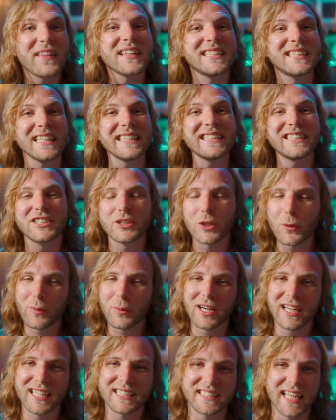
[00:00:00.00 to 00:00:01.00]
this is
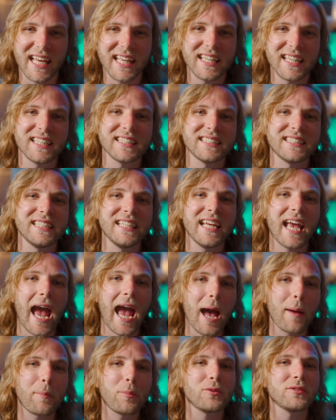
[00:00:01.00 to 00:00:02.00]
super exciting to see
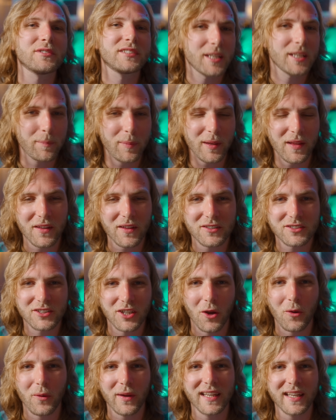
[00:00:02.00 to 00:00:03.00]
Apple dipping their
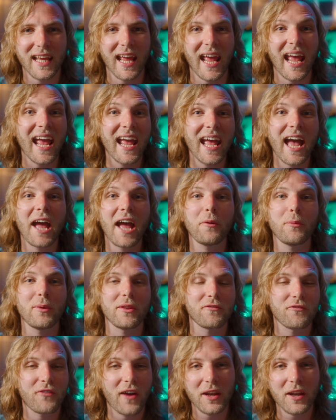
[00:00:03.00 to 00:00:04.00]
toe into AI
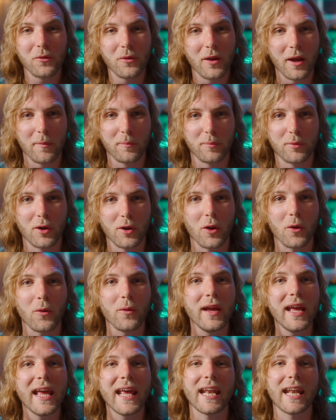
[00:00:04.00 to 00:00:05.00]
with Final Cut Pro,
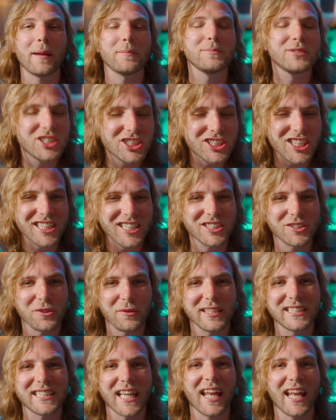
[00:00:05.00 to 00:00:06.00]
and I'm just so
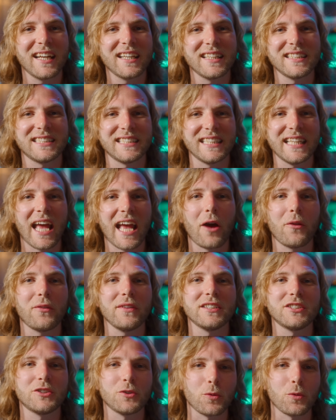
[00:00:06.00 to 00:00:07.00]
excited to see how
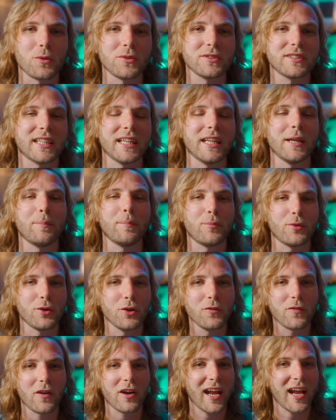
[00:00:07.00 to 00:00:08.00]
these tools can
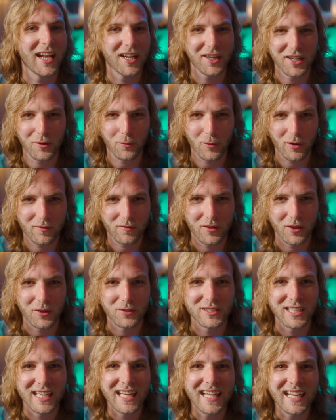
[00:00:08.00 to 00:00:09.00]
improve our editing
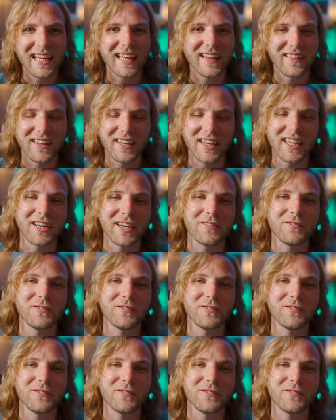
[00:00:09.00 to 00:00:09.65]
workflows in the near